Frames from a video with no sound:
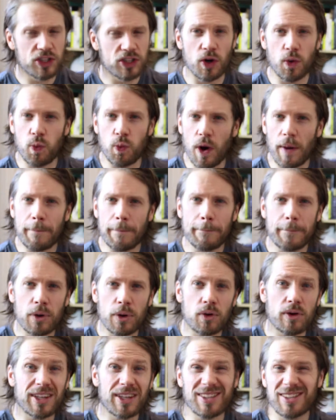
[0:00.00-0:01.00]
to
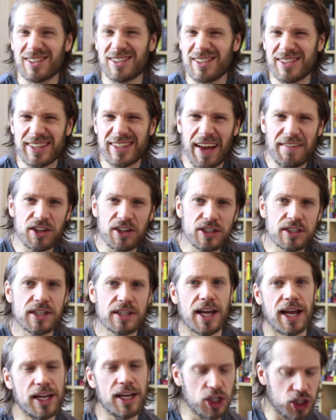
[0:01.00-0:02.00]

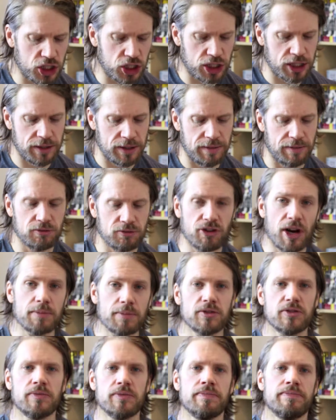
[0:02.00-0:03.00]
1.7-ish
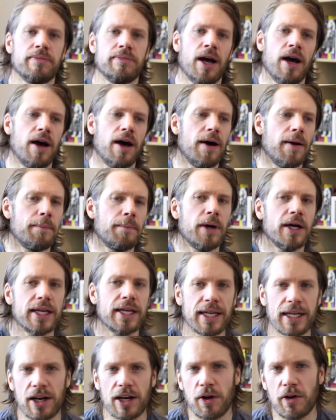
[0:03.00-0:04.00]
grams per
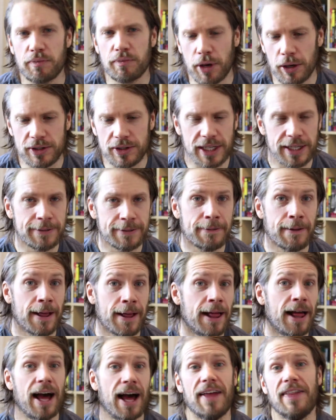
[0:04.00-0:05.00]
kilo of protein.
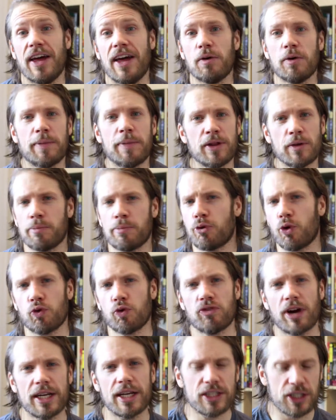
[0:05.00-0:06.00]
And they would be the
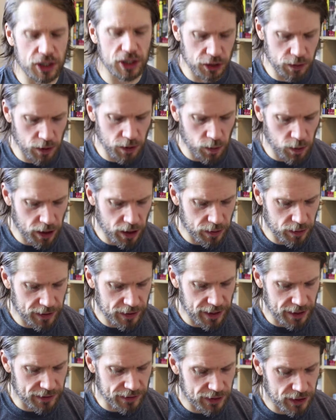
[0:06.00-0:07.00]
broad ranges you would work
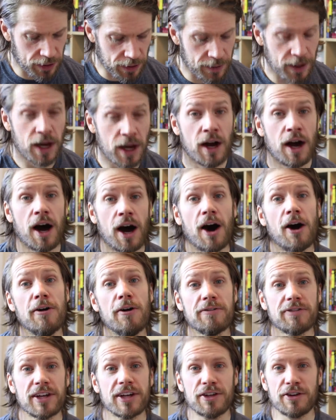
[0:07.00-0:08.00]
within. So
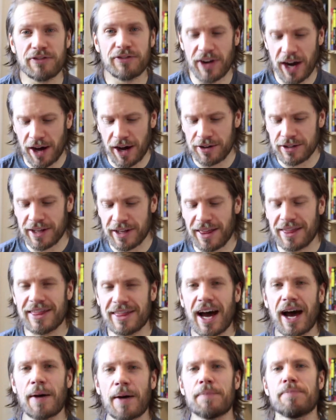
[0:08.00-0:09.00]
hopefully you found
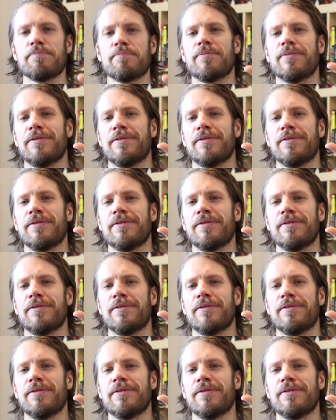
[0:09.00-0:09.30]
that